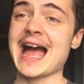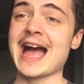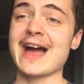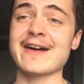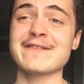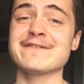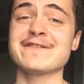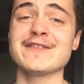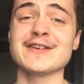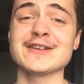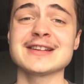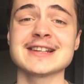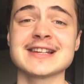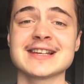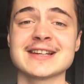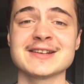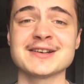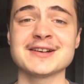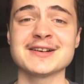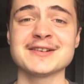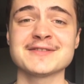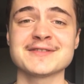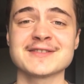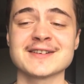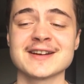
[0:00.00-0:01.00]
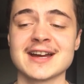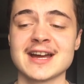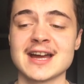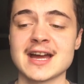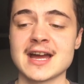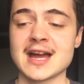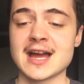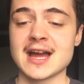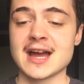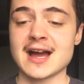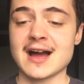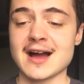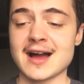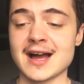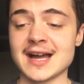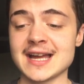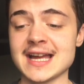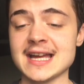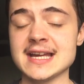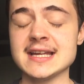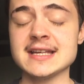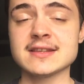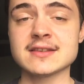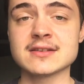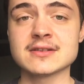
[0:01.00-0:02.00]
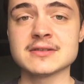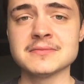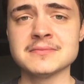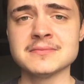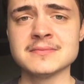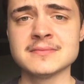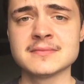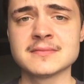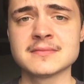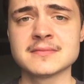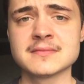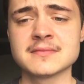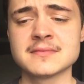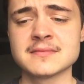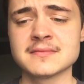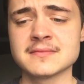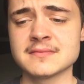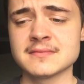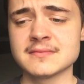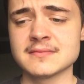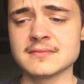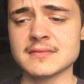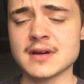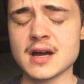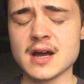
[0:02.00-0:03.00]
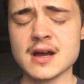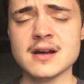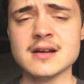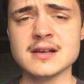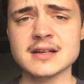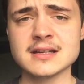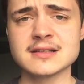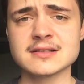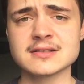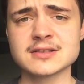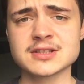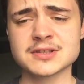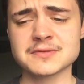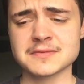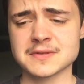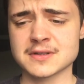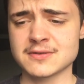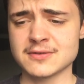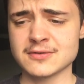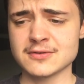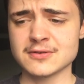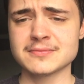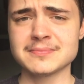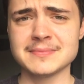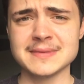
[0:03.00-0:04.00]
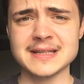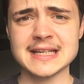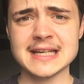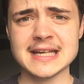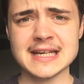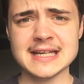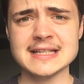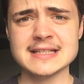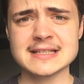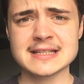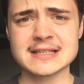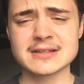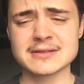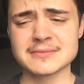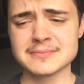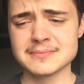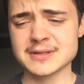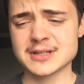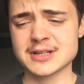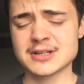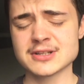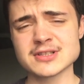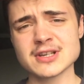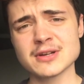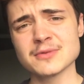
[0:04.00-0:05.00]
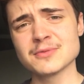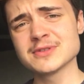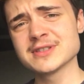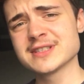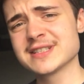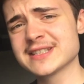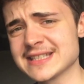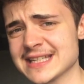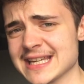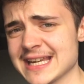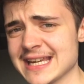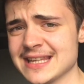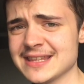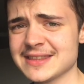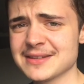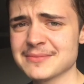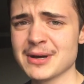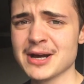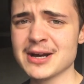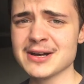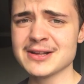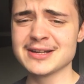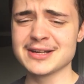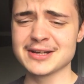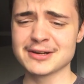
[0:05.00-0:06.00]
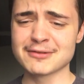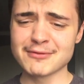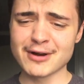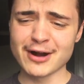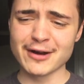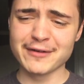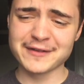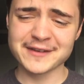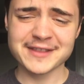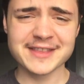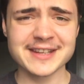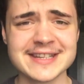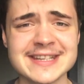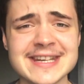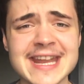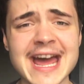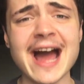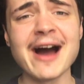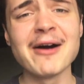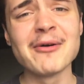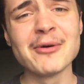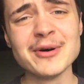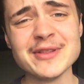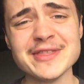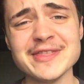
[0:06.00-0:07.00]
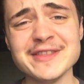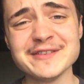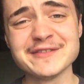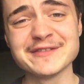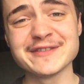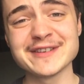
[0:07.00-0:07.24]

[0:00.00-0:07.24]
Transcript: And funnily enough, I ate them earlier to record me eating them because I wanted to eat them earlier rather than now on the